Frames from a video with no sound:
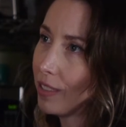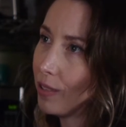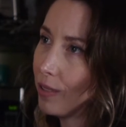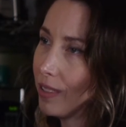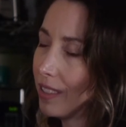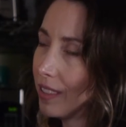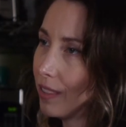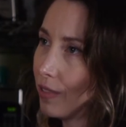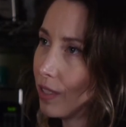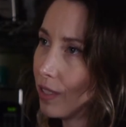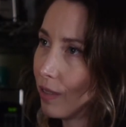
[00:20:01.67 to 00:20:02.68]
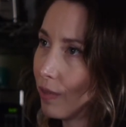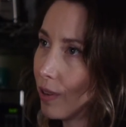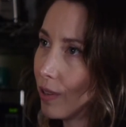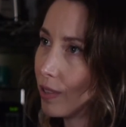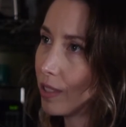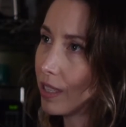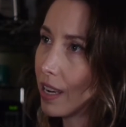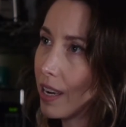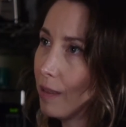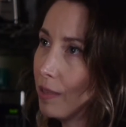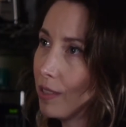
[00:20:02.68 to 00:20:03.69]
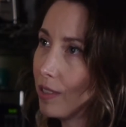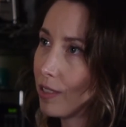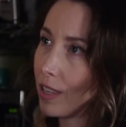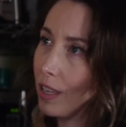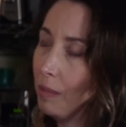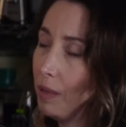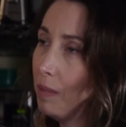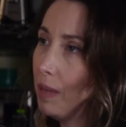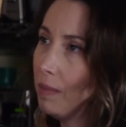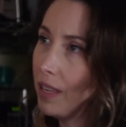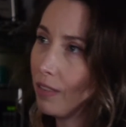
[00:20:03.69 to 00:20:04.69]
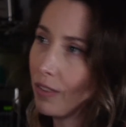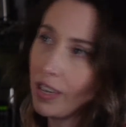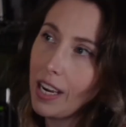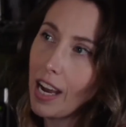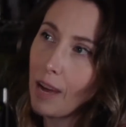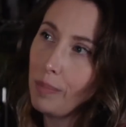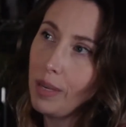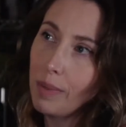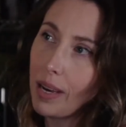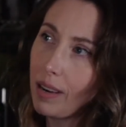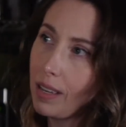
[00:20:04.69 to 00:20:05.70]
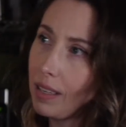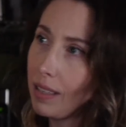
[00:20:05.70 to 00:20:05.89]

to it as if it's the first time. It's just going to be me being very happy about it.